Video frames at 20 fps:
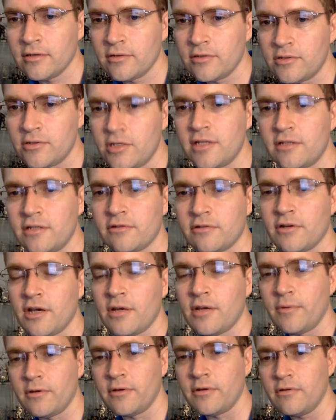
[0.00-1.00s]

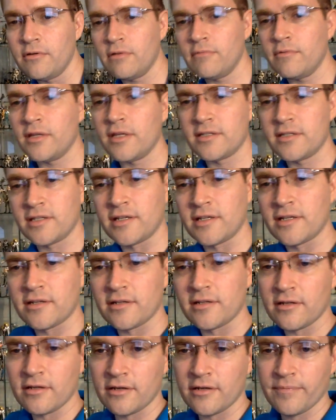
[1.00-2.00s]
Traber, you're the one that
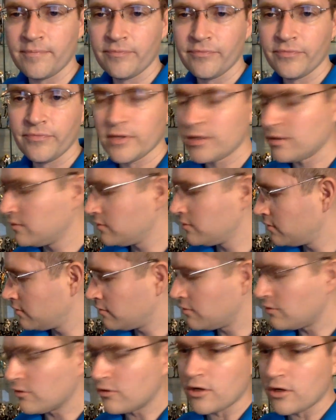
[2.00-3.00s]
said
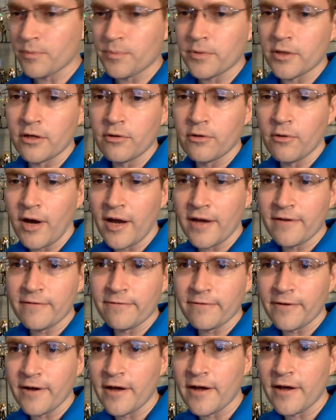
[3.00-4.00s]
look up the
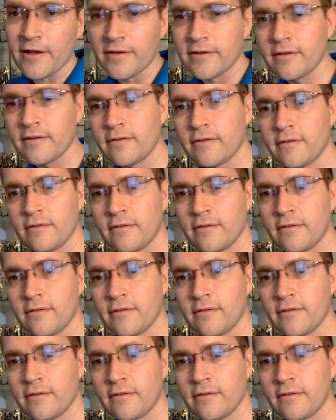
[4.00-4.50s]
Gryphon